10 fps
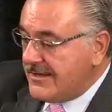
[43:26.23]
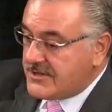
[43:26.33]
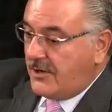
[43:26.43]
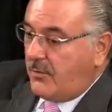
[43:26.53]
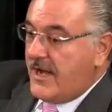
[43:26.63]

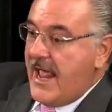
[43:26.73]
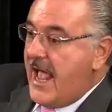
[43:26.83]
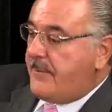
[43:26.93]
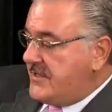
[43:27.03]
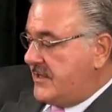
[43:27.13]
So what
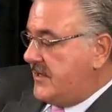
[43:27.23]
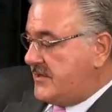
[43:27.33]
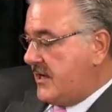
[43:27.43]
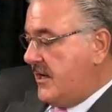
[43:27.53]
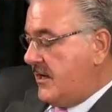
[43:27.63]
happens
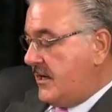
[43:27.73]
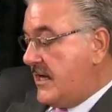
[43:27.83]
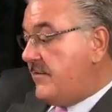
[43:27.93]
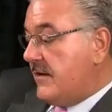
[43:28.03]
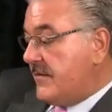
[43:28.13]
is,
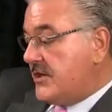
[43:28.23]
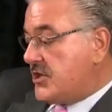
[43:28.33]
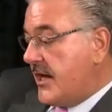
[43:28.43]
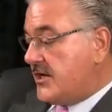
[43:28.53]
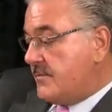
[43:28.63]
even if the
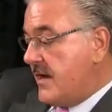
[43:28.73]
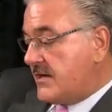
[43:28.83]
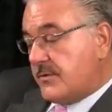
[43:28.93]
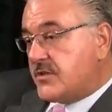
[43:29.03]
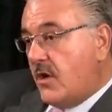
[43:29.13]
judge
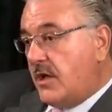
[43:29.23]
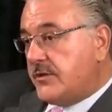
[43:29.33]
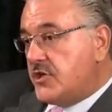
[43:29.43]
makes what's called